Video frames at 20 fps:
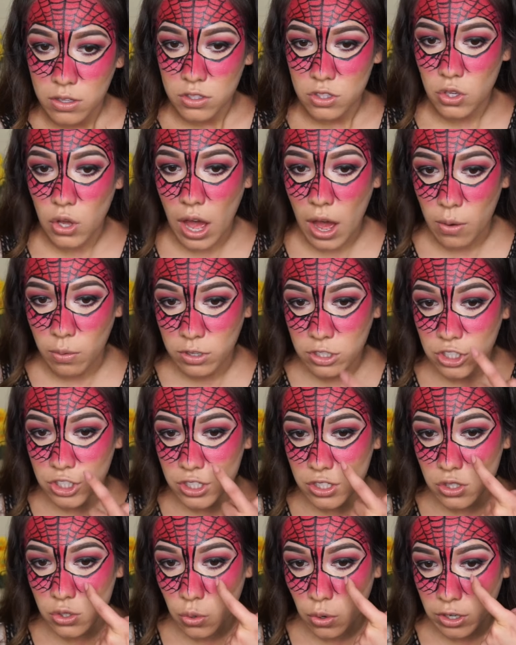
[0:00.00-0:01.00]
So I was
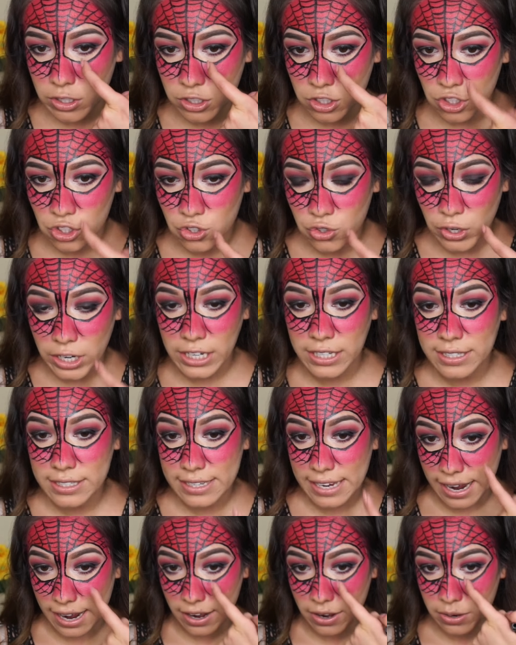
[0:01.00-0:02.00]
just going straight
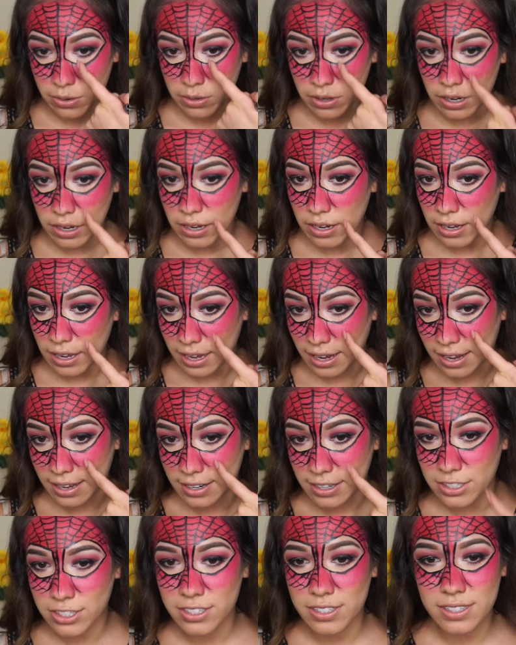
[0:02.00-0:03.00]
down
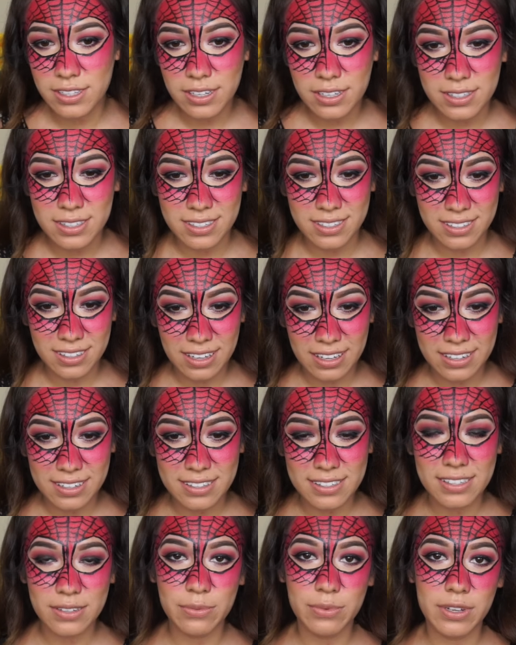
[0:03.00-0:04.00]
and it just looks, it
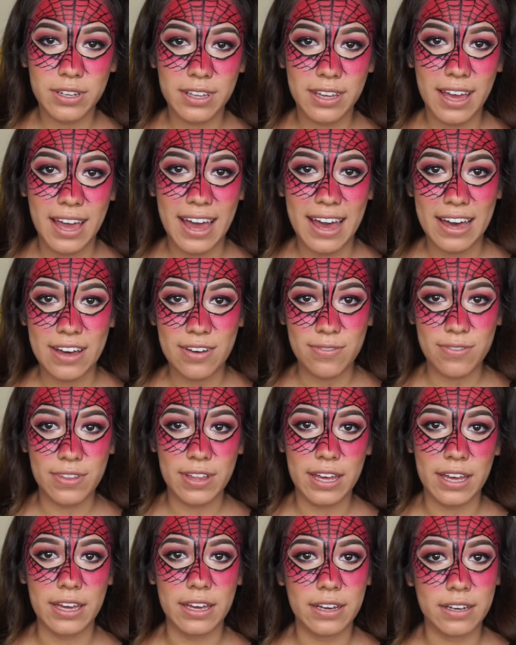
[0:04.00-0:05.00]
doesn't really have
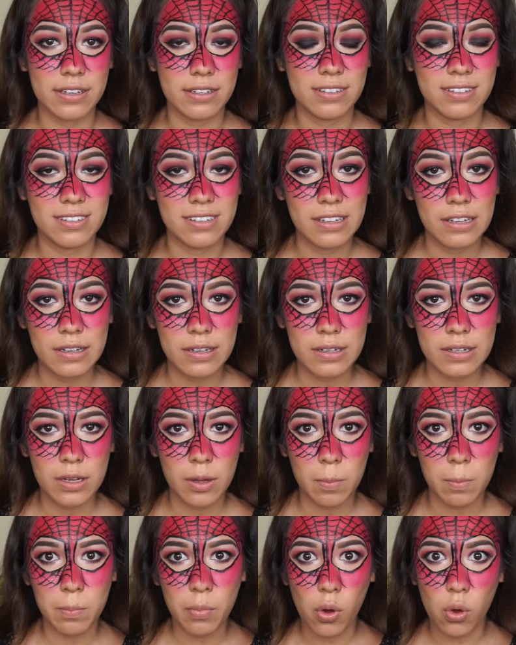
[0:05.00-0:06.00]
like
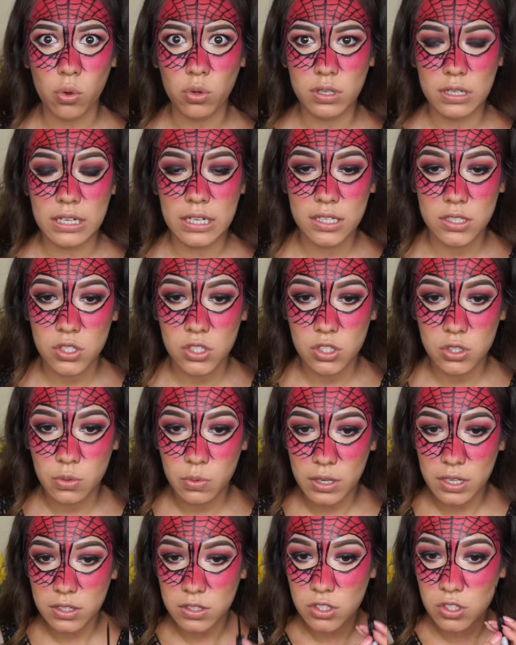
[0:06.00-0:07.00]
boldness
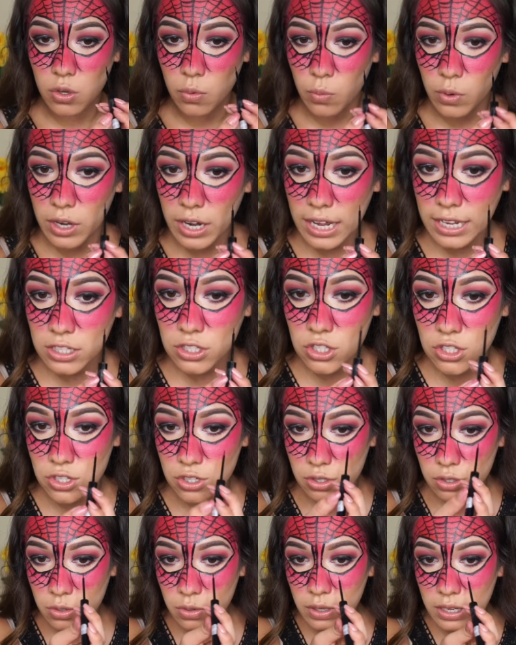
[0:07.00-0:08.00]
to it. So what I
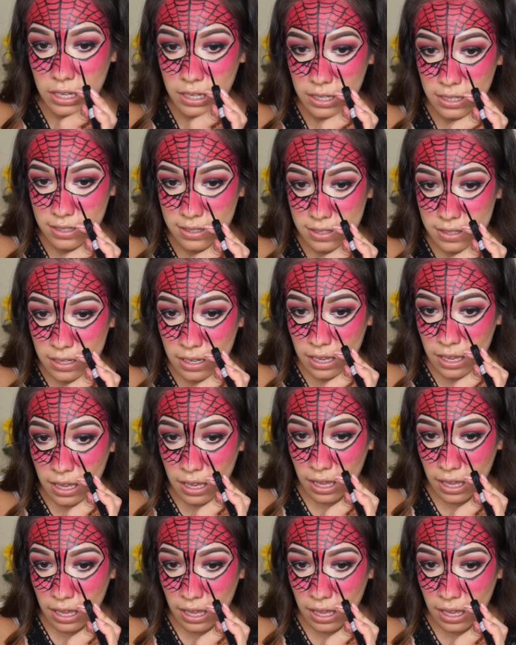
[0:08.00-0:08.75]
do is